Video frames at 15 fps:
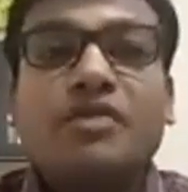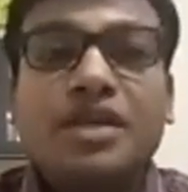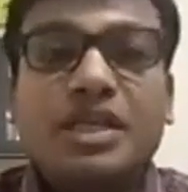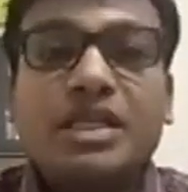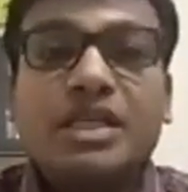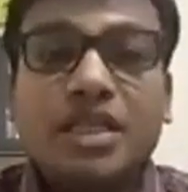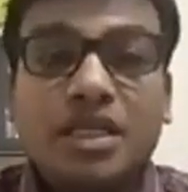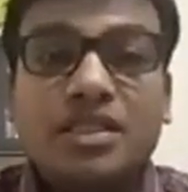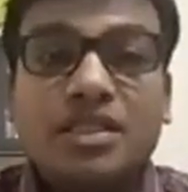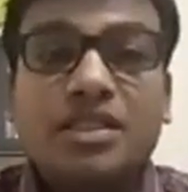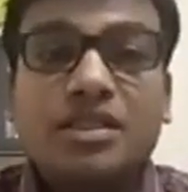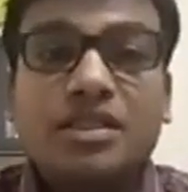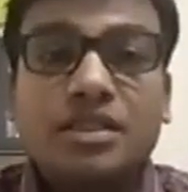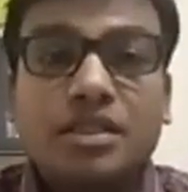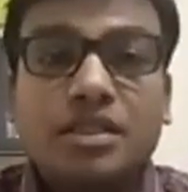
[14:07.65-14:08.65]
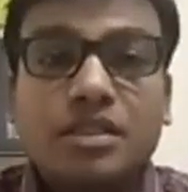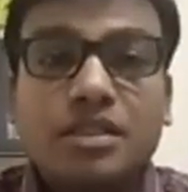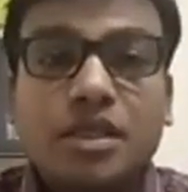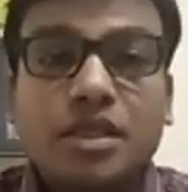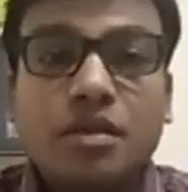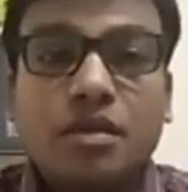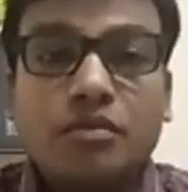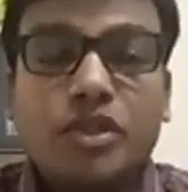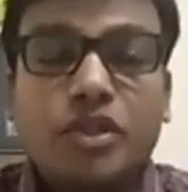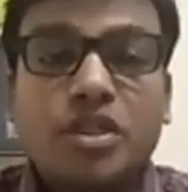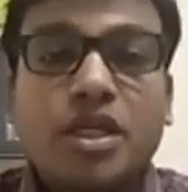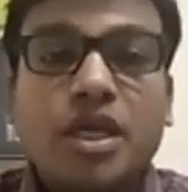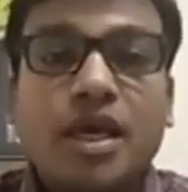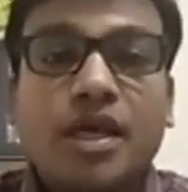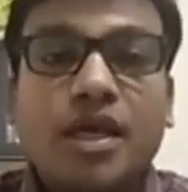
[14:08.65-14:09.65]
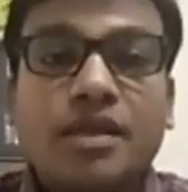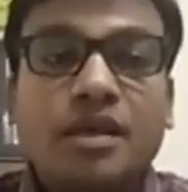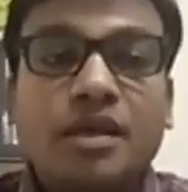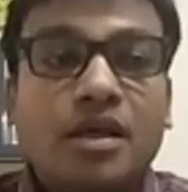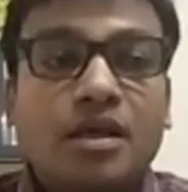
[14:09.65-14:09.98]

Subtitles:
a very intelligent system, which can,